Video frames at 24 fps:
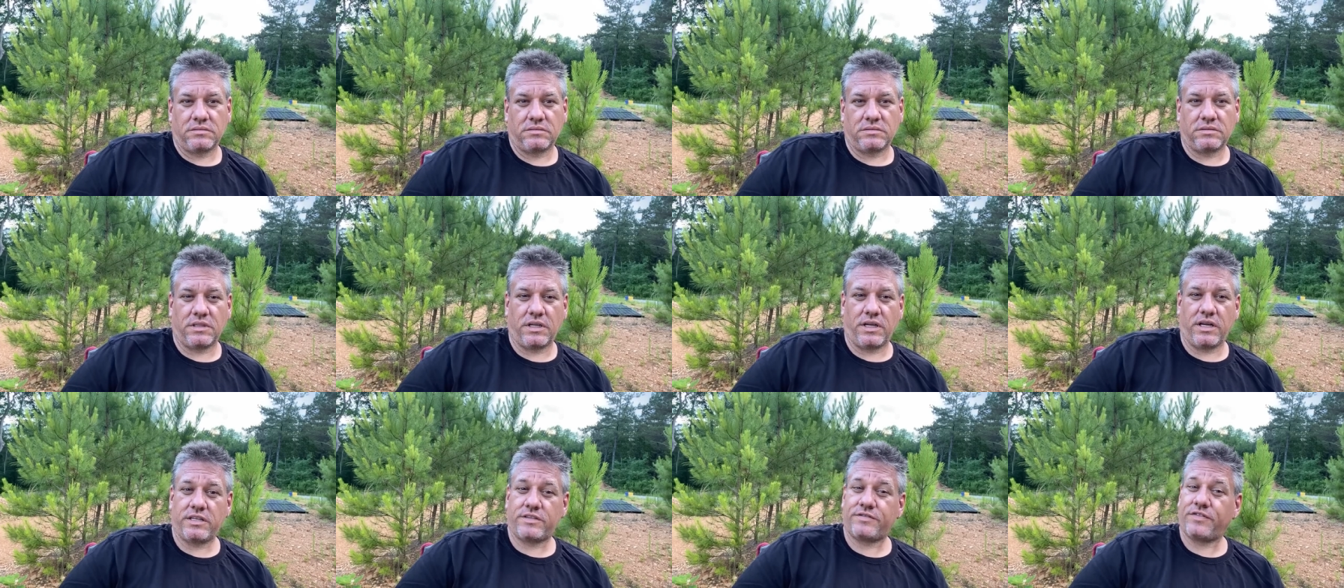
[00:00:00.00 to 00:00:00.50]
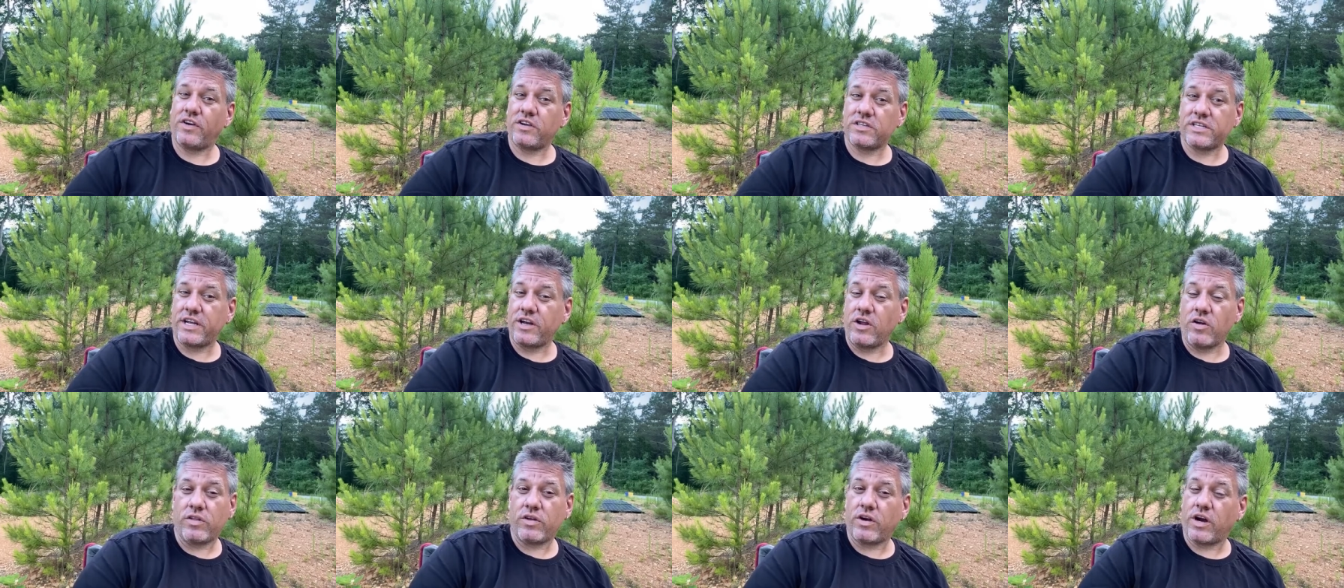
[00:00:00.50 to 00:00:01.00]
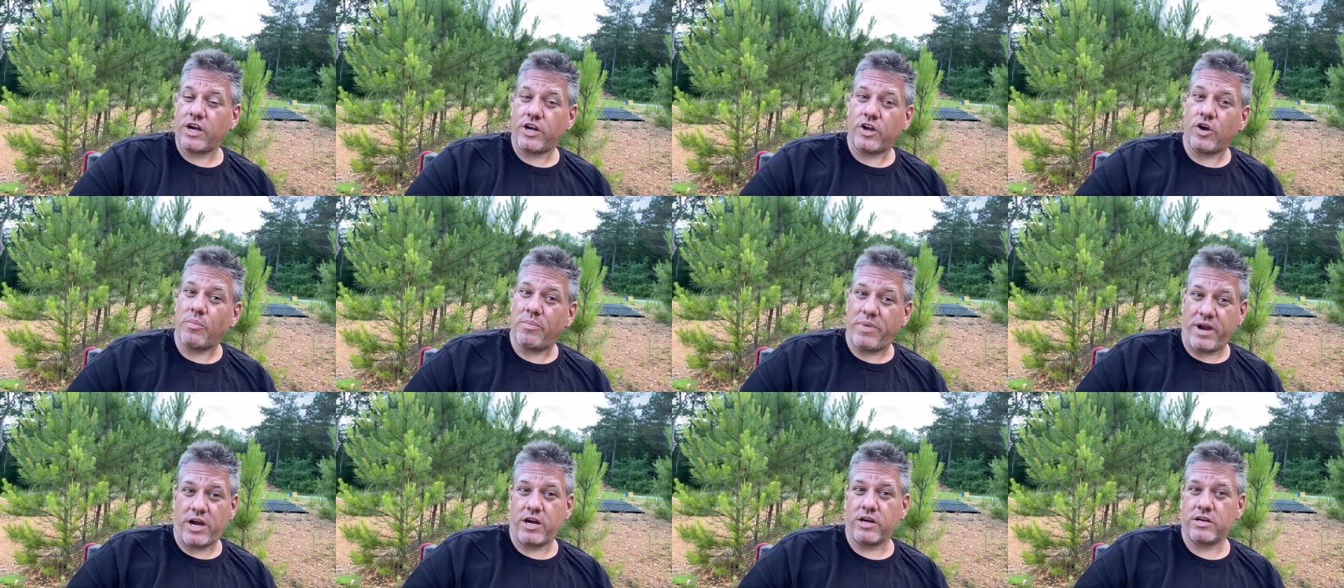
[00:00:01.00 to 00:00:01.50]
As far as I know, there are no
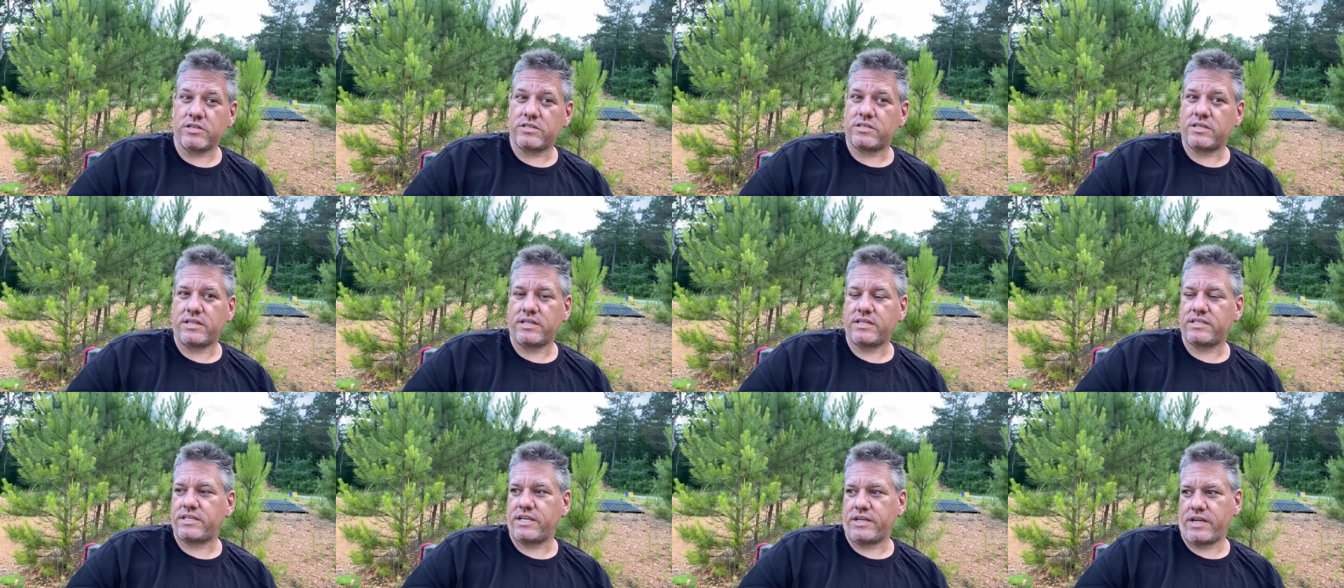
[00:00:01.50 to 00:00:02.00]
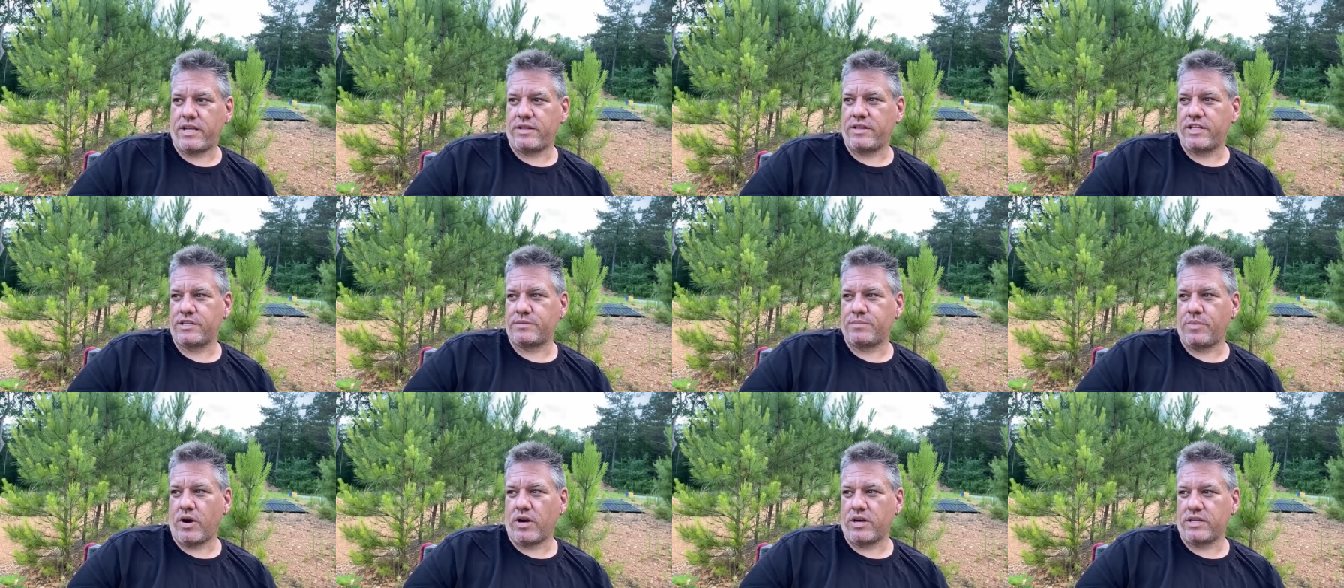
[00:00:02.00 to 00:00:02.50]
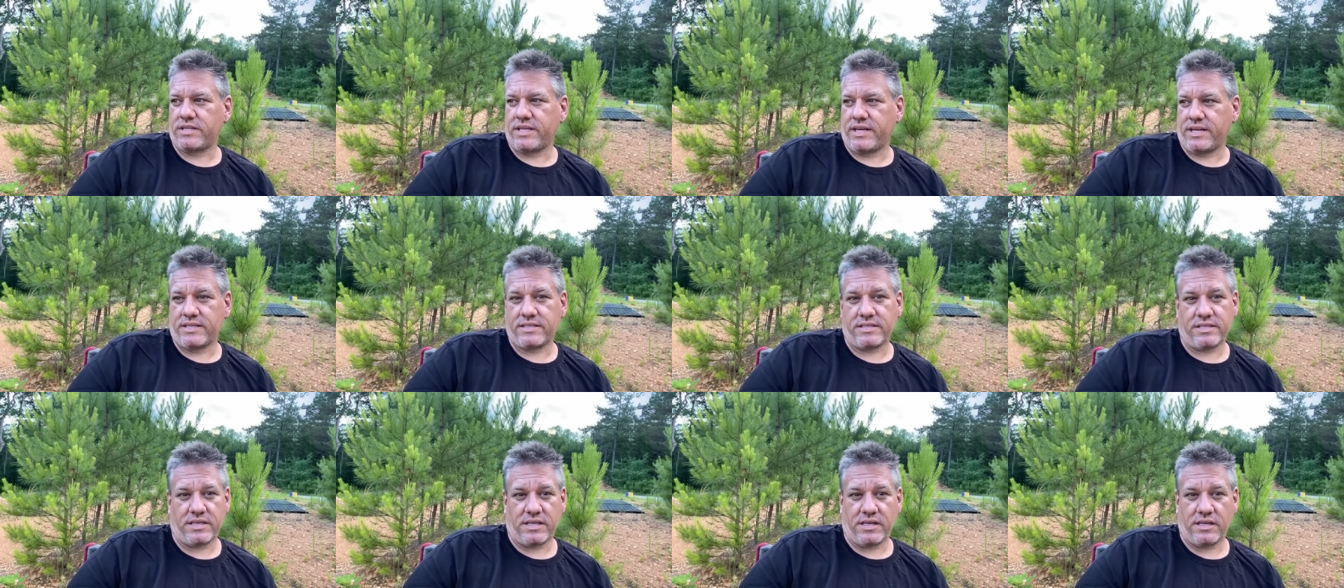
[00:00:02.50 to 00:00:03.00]
bears in this part of
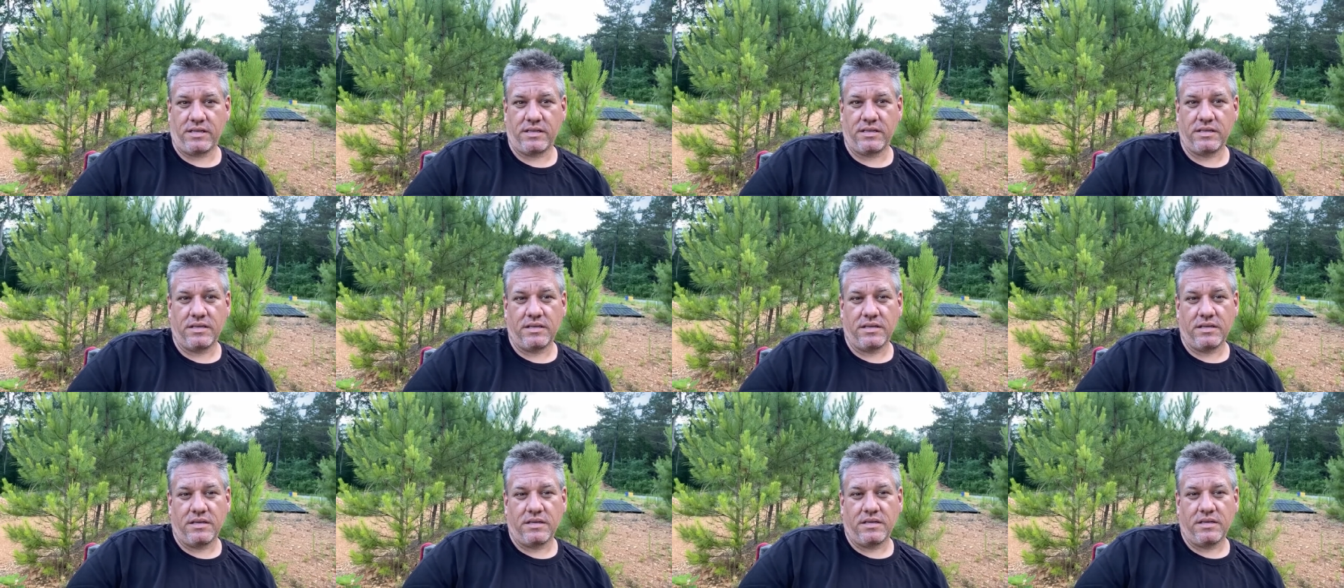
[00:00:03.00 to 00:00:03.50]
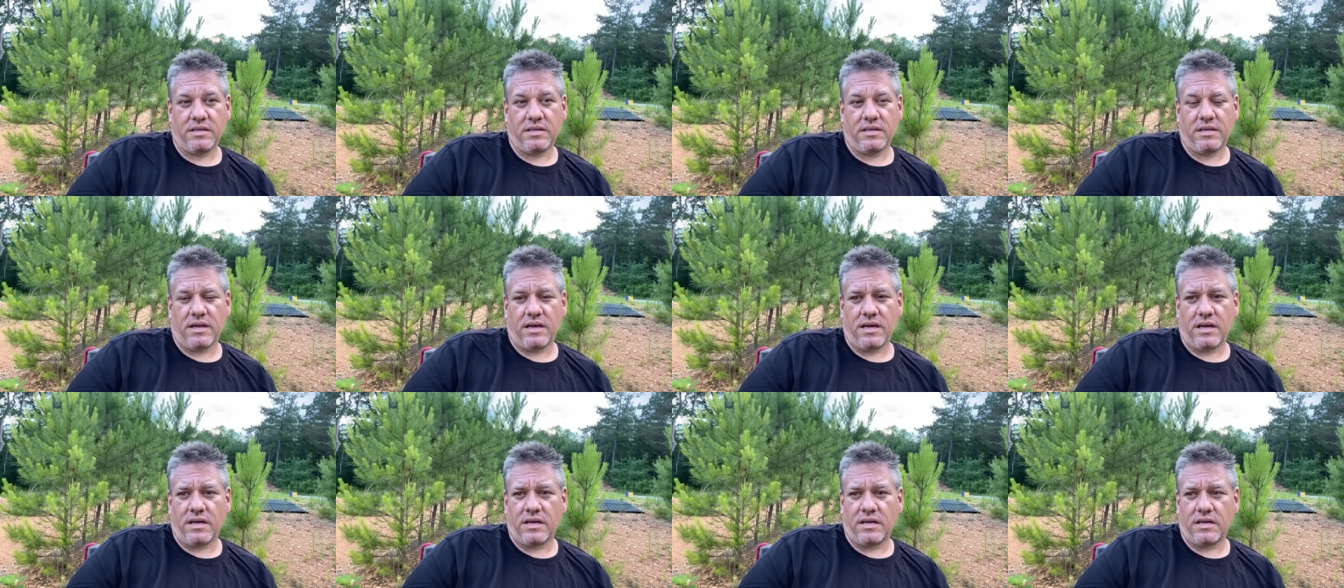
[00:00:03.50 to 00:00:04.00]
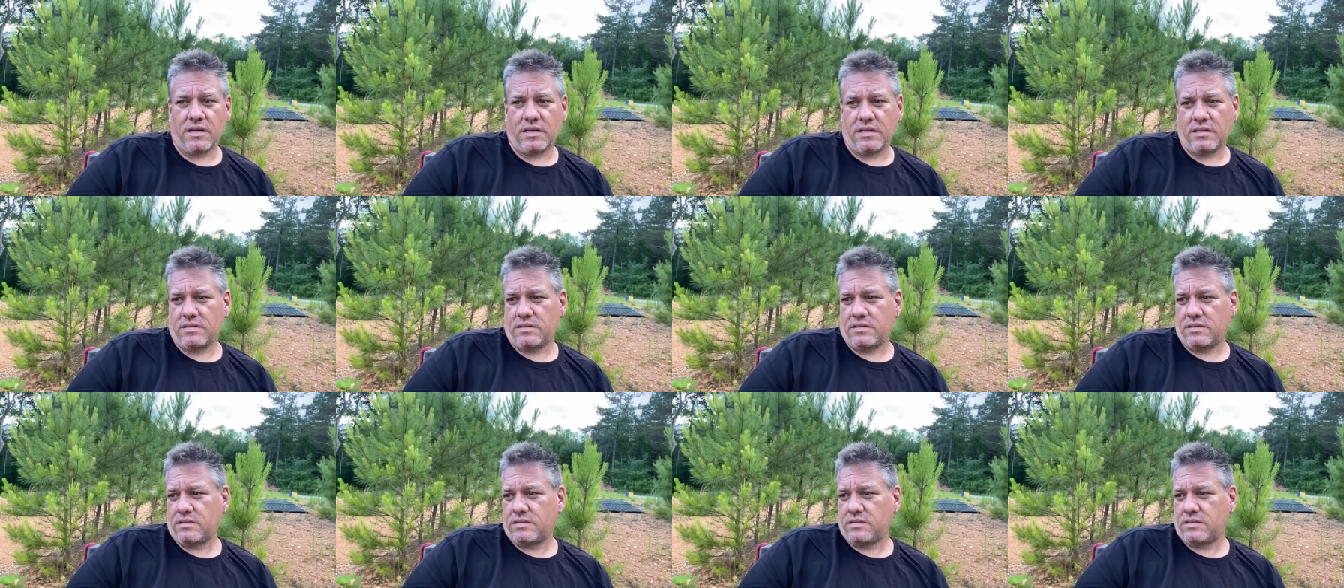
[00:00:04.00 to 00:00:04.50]
Tennessee.
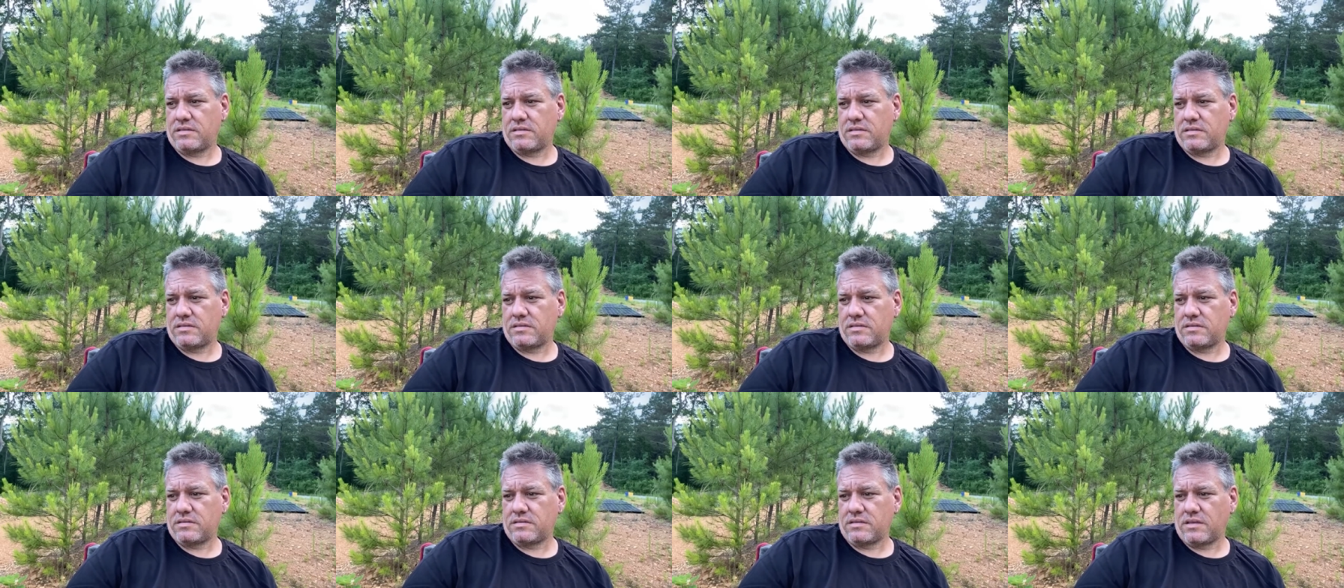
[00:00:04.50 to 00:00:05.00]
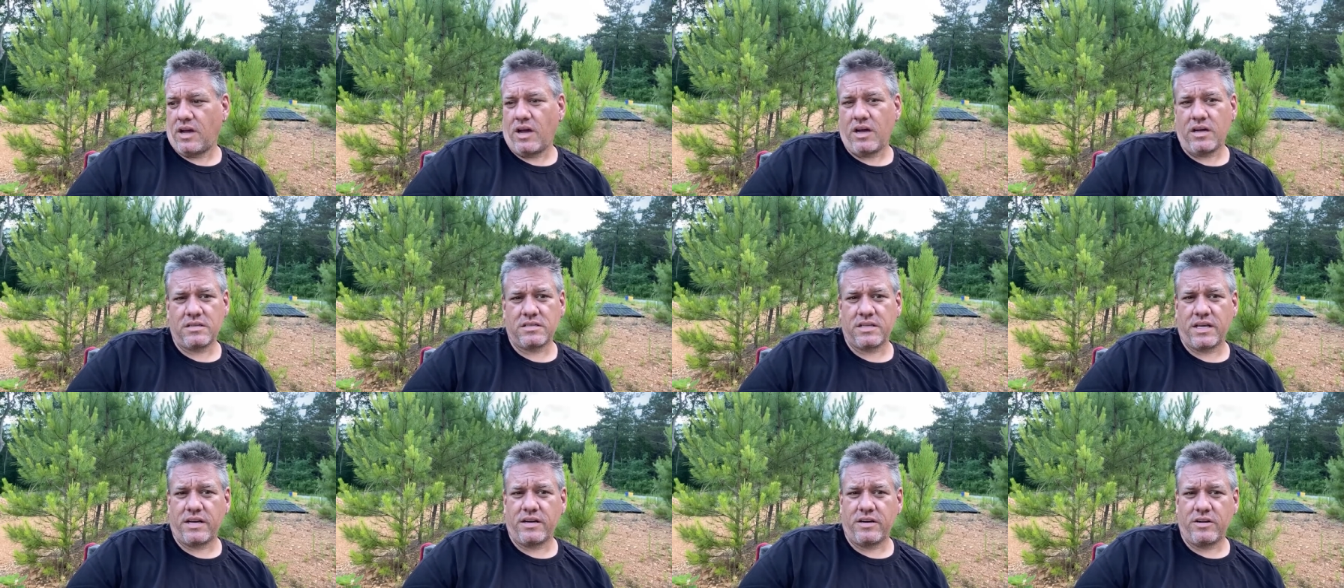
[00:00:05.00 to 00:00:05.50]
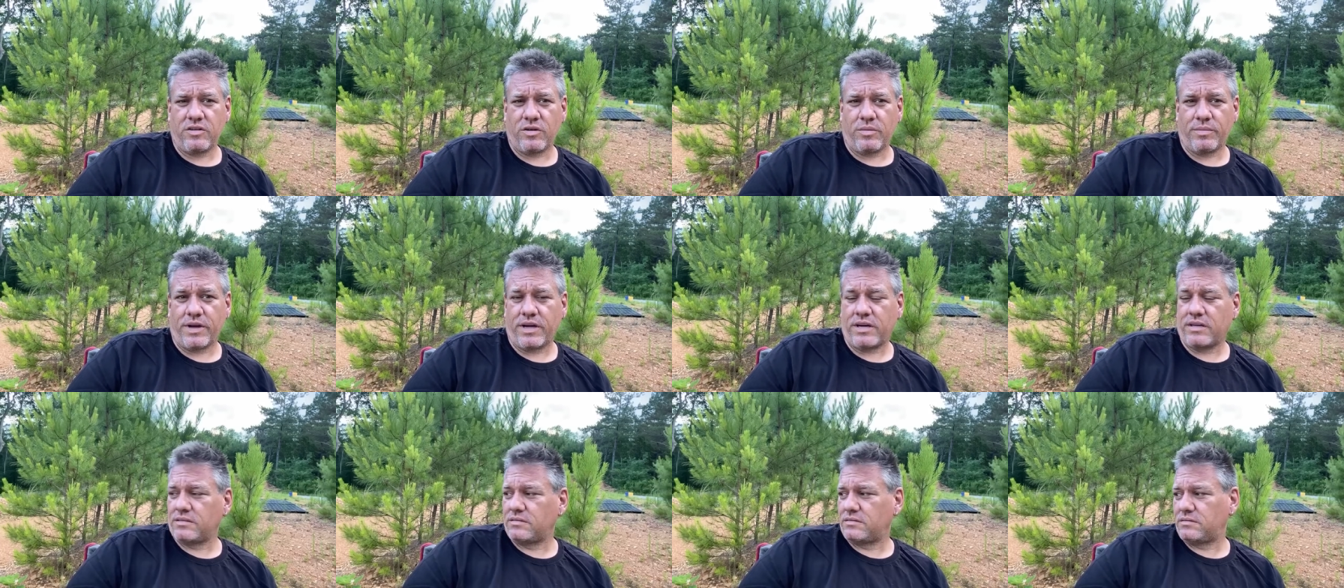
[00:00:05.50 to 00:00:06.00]
Hogs, I don't know
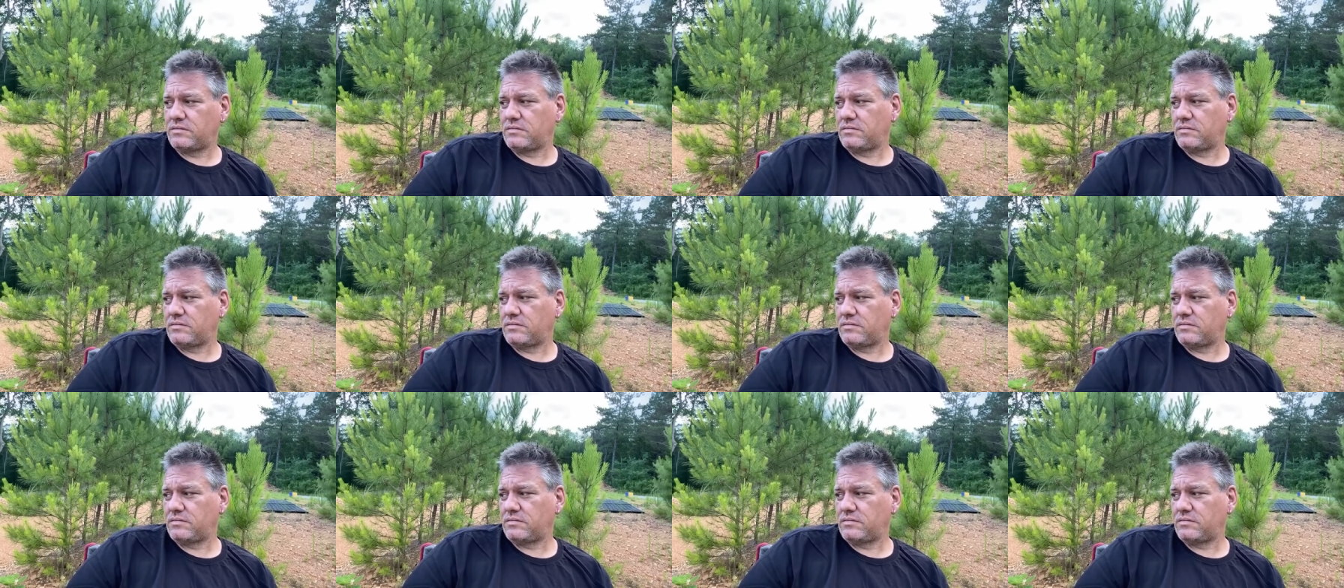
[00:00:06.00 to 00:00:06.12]
about.